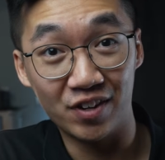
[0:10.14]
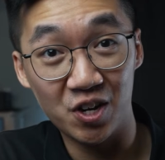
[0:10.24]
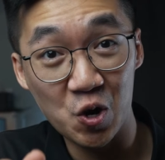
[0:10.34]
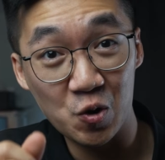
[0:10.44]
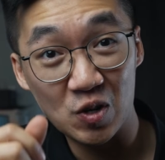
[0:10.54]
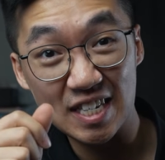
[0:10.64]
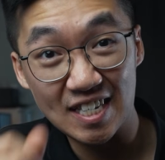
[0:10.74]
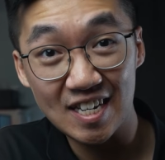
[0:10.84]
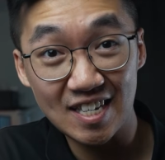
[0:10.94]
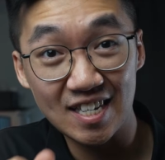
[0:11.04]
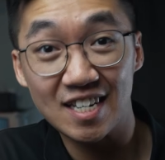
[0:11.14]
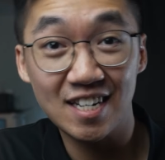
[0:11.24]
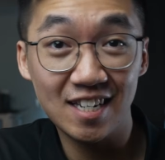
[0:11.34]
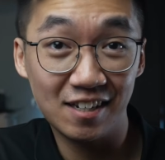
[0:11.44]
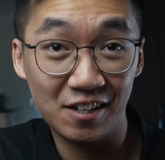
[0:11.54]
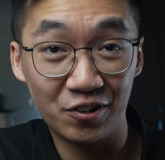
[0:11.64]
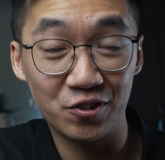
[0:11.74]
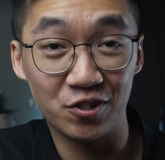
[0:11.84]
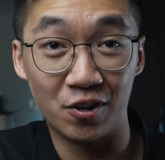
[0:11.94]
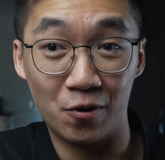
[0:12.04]
video 16
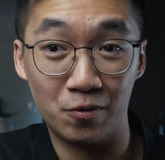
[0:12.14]
years ago.